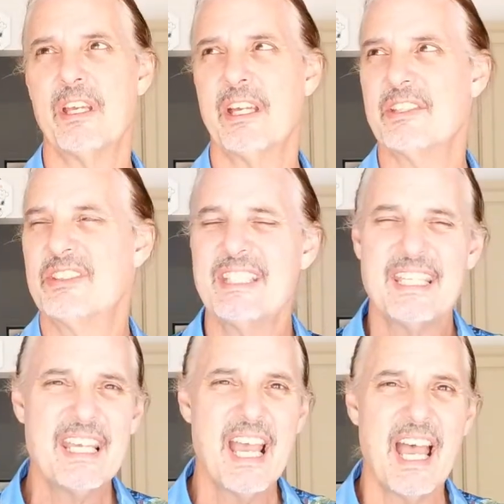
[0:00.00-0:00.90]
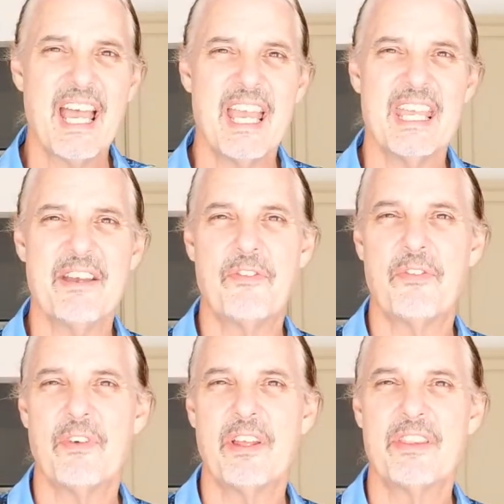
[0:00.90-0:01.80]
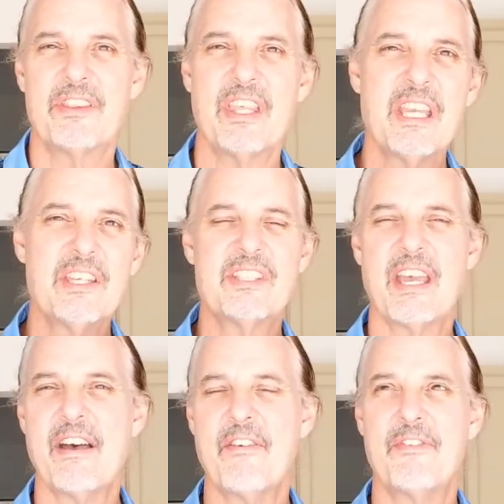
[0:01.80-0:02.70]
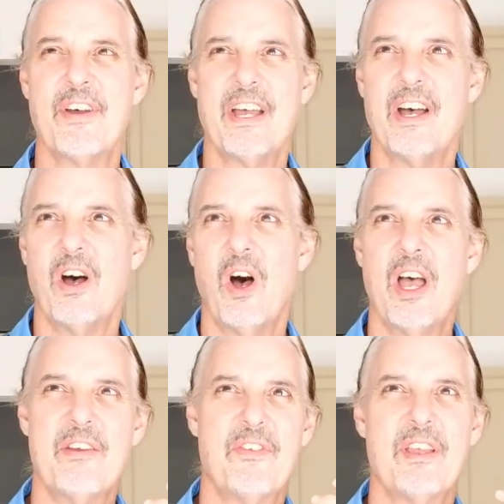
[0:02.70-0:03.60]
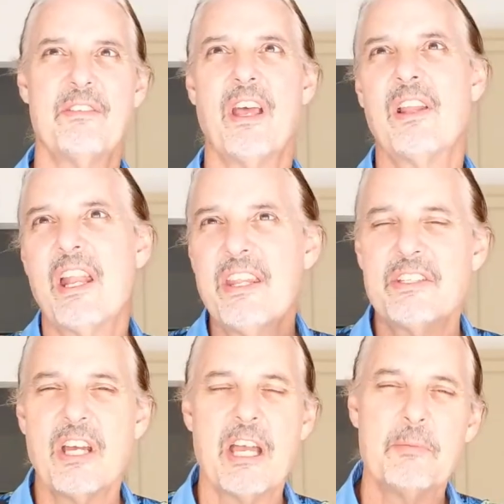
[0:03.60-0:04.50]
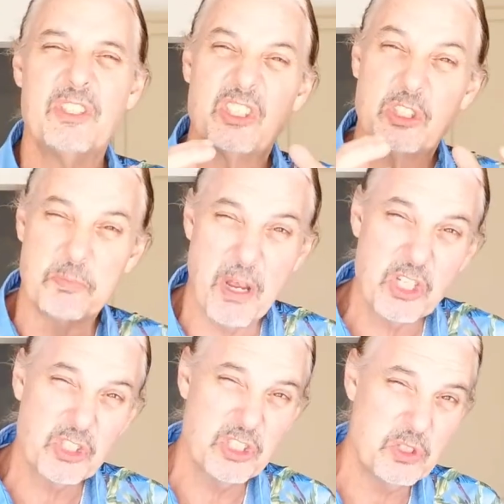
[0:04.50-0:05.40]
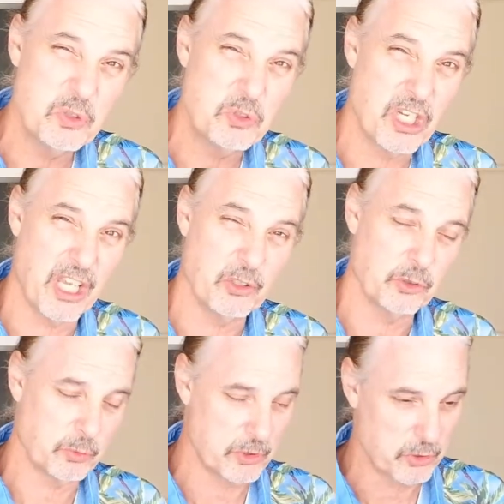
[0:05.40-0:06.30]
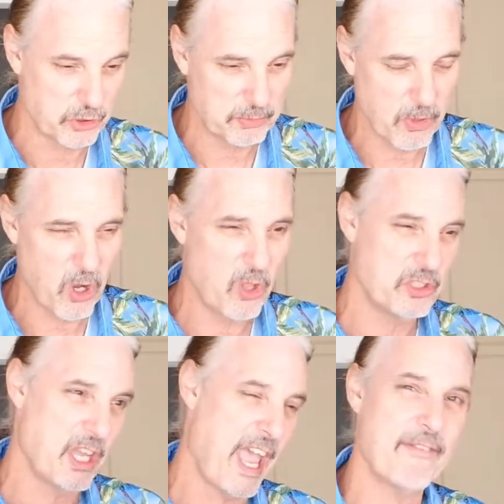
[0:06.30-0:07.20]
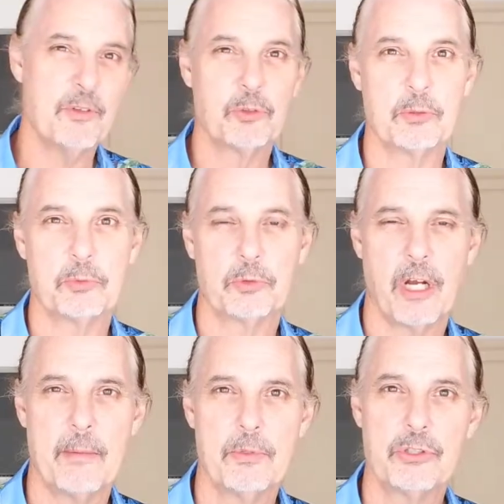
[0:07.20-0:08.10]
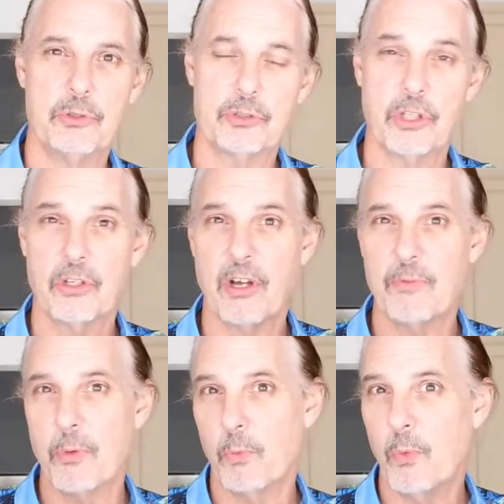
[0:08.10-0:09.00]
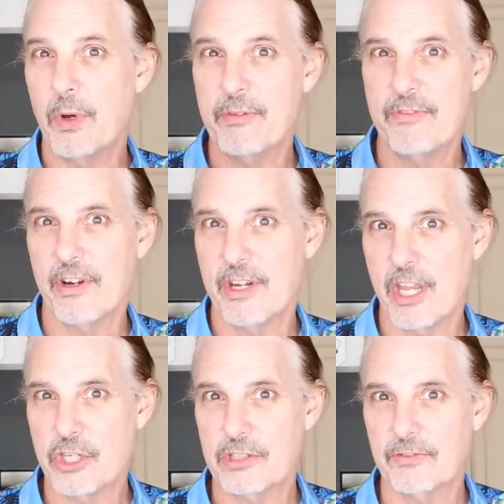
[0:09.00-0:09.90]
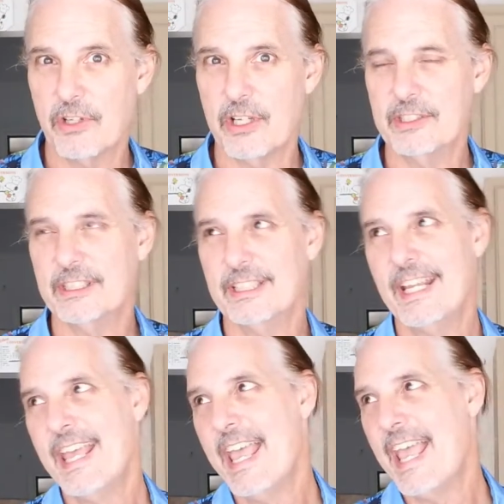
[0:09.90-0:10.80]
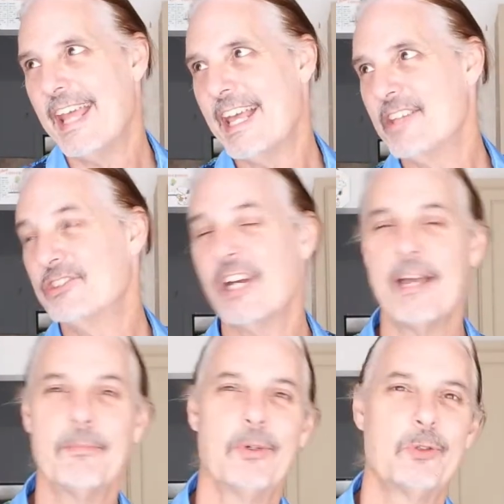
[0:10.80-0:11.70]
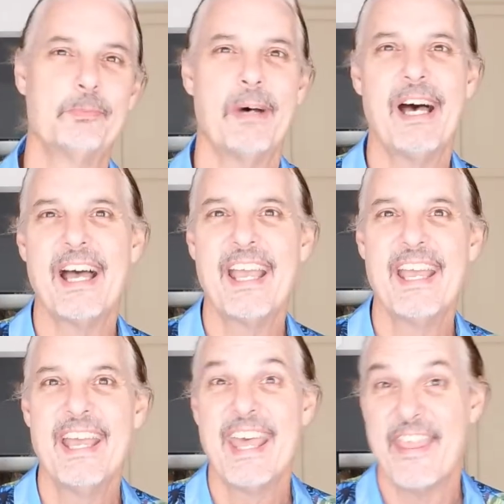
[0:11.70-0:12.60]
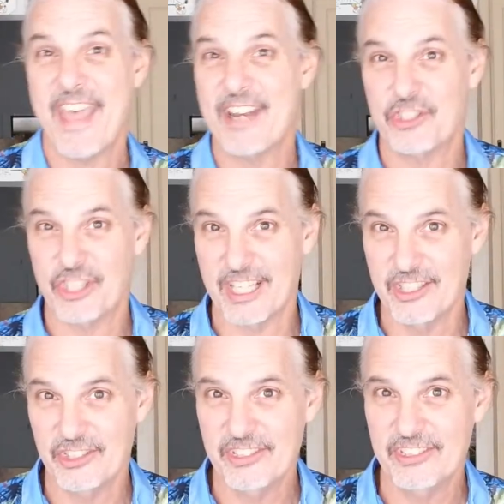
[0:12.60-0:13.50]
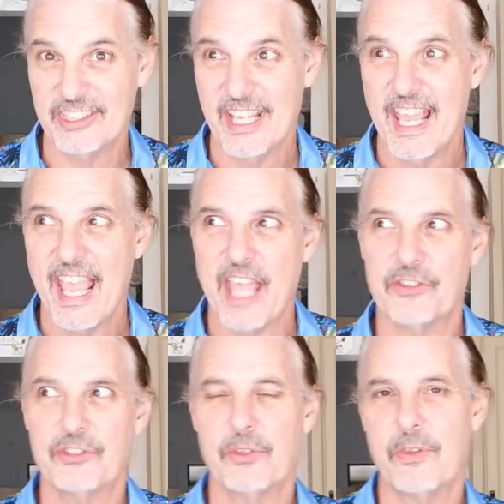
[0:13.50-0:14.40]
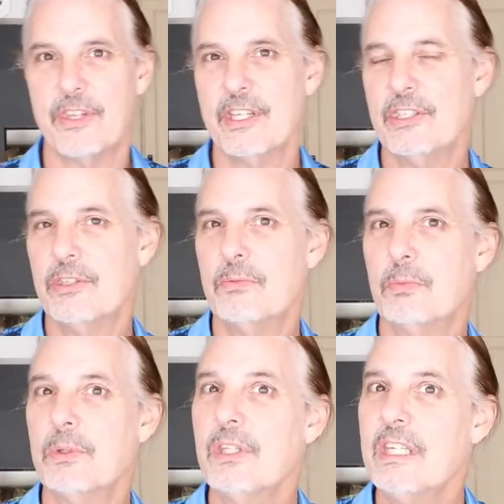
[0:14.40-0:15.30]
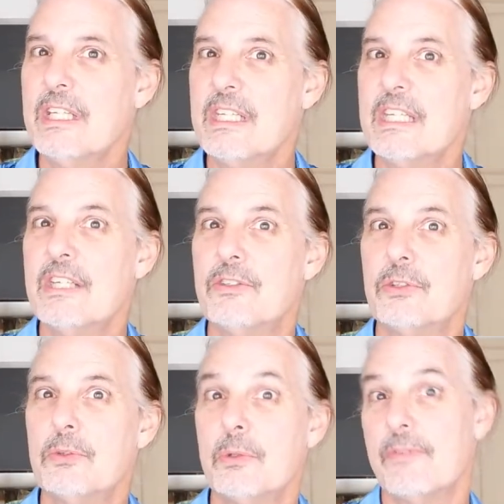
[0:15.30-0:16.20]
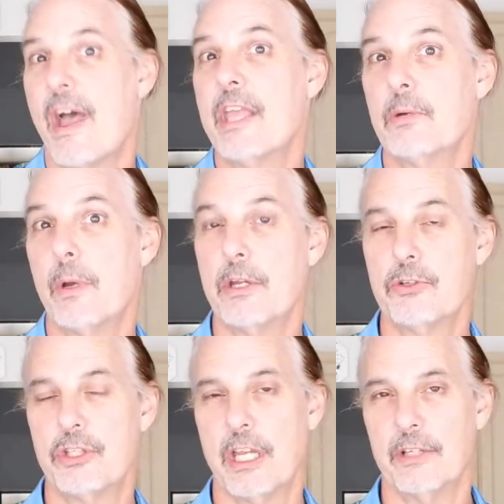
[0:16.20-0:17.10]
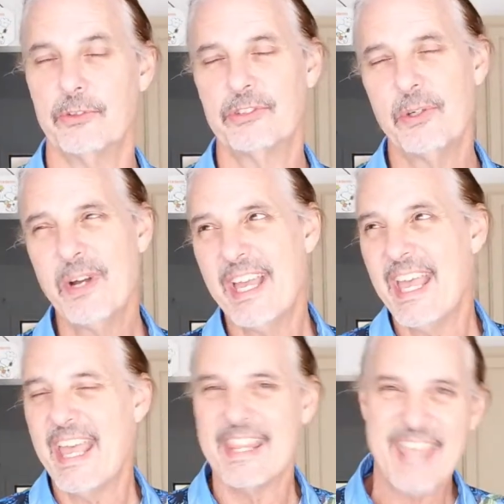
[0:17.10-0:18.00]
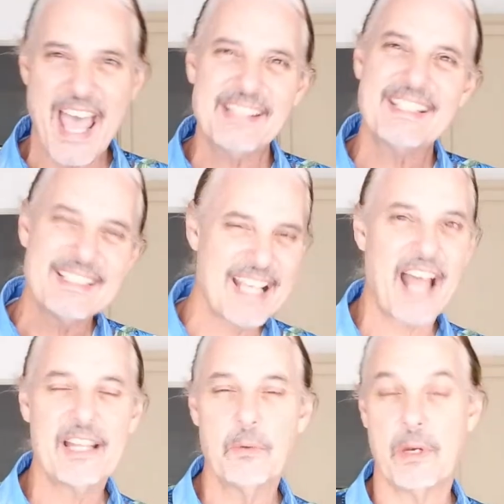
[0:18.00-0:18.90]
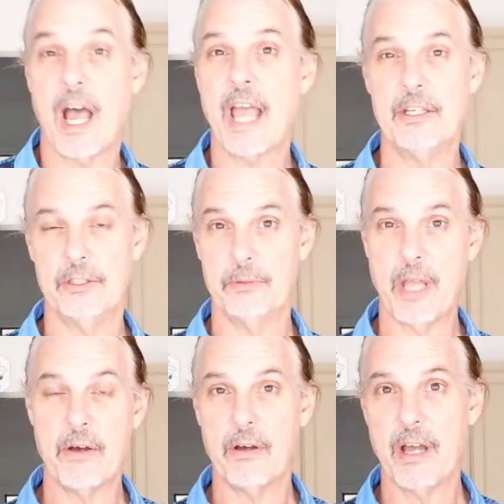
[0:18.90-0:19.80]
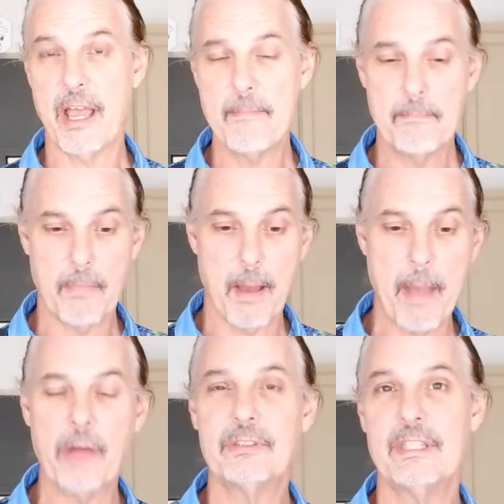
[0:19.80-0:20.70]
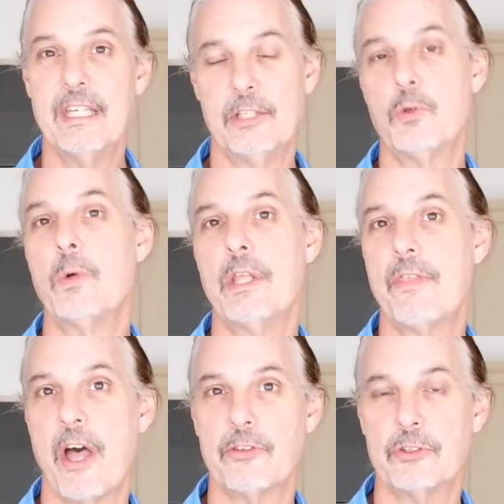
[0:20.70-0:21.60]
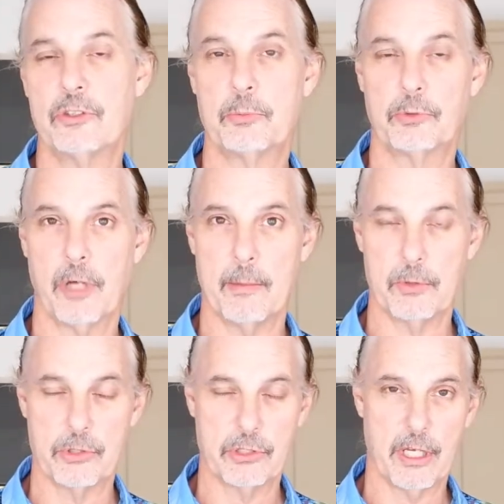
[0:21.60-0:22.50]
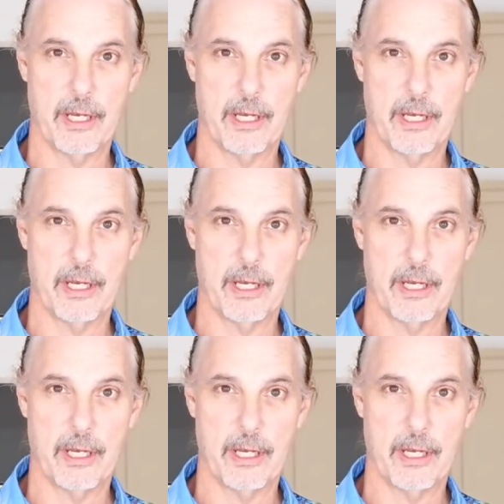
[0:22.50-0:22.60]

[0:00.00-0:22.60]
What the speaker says: C, if things have, a lot of the times, especially new channels, when you're small and you have no subscribers, you start off with one variation of content. And as time goes by, that changes. And so then you really need to evaluate your channel. So that's exactly what I do. Now, I'm about to hit 20,000 subscribers.